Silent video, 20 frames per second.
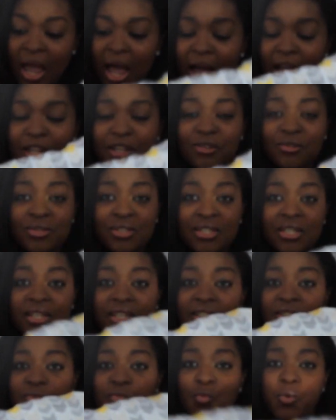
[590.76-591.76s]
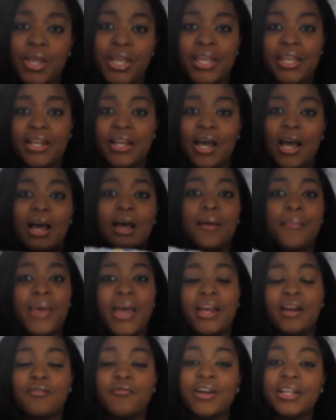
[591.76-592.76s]
I use this when I'm
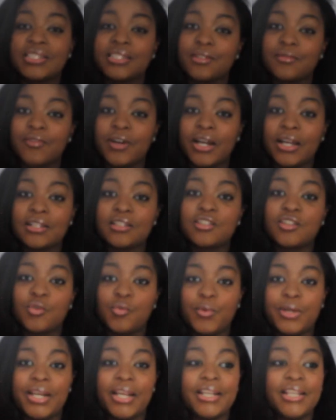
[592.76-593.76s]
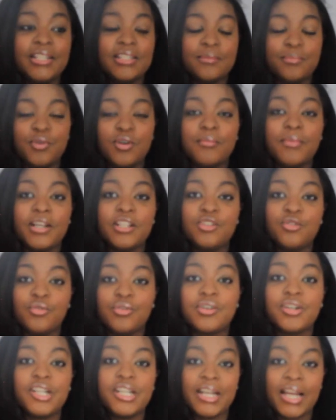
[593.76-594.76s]
at a restaurant, so when I need to put my
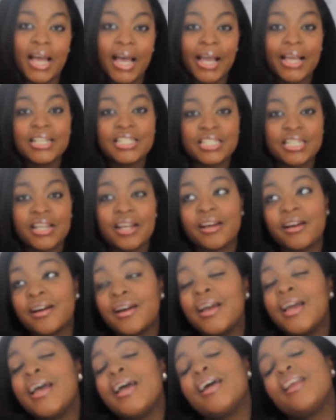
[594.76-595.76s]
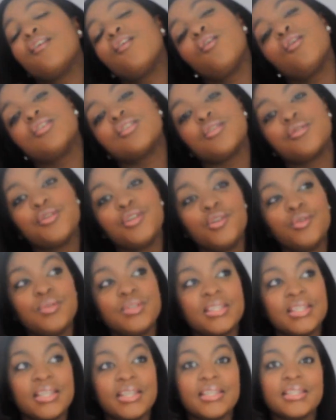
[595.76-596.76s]
daughter in a high chair. And I also
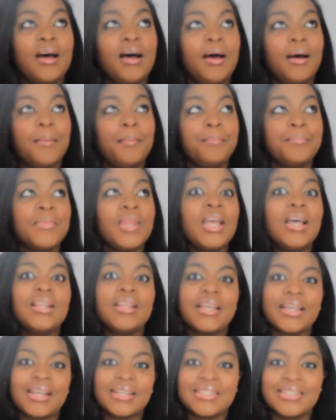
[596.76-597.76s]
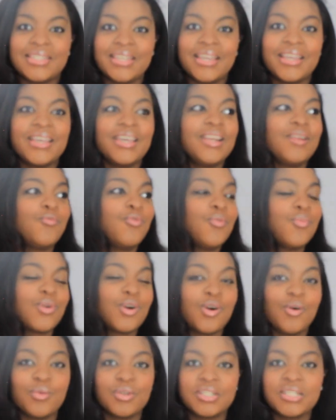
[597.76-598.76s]
use this, um, like I said, when
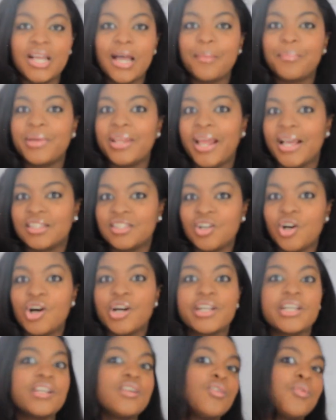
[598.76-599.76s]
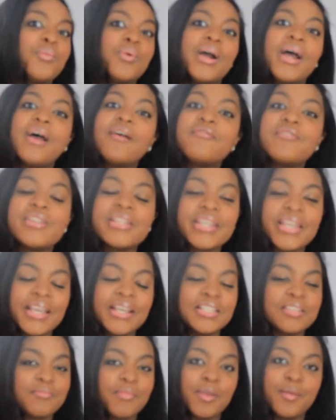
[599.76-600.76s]
we're going shopping at Target or whatever the
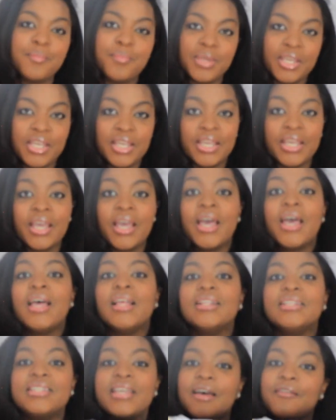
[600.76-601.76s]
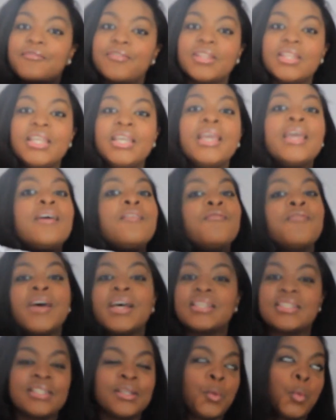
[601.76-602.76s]
case may be. Definitely
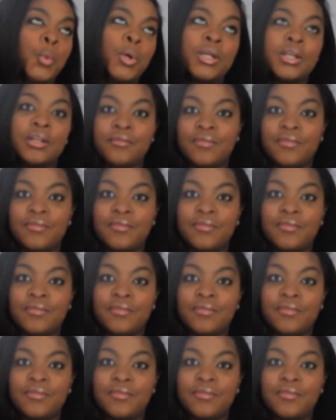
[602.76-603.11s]
invest in one